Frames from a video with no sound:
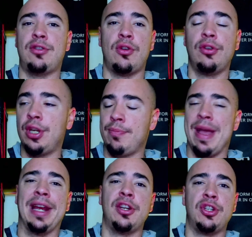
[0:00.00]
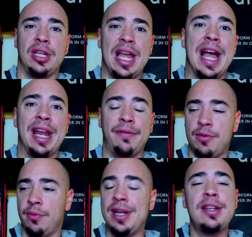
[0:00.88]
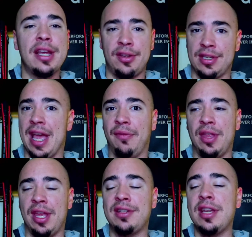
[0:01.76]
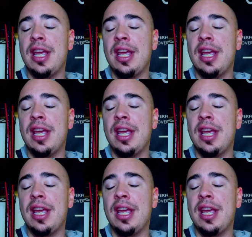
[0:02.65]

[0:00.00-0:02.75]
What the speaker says: earlier back in July from the retail side of things.